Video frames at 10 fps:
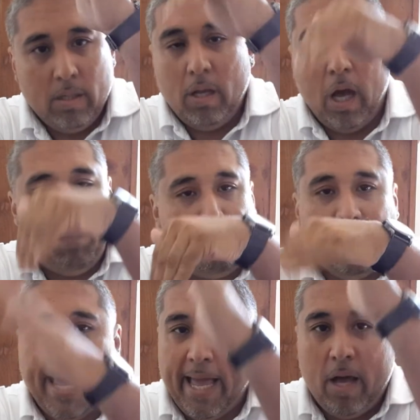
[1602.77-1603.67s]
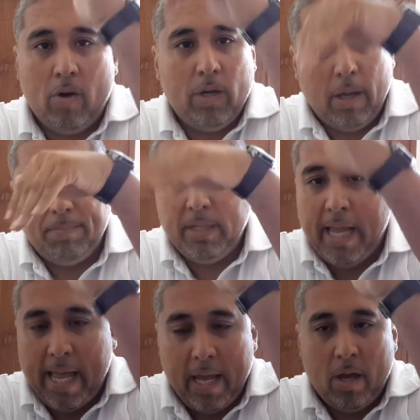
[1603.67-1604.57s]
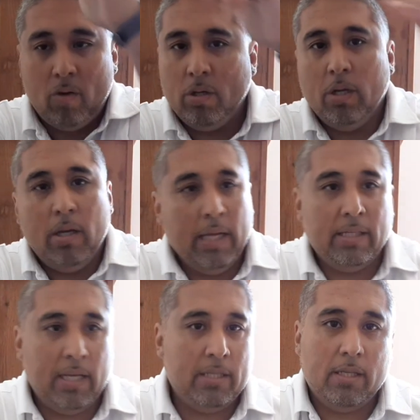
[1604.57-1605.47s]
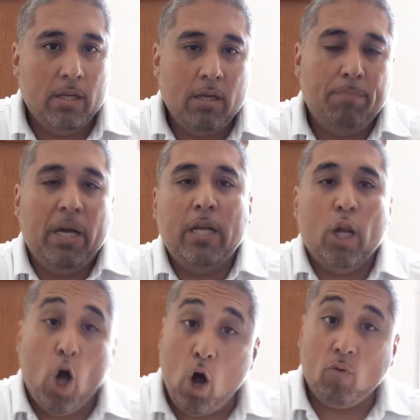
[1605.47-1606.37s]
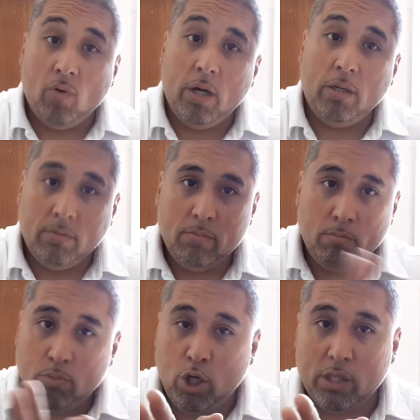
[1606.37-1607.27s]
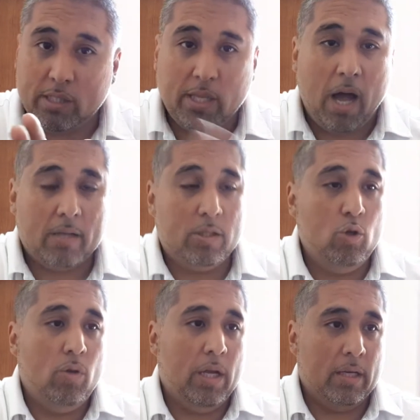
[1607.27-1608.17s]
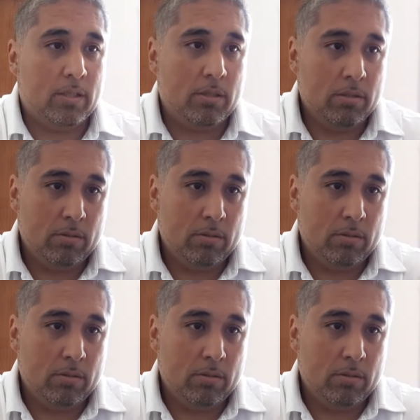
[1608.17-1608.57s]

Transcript: Up, down, and then, but in the long run, good stocks do this.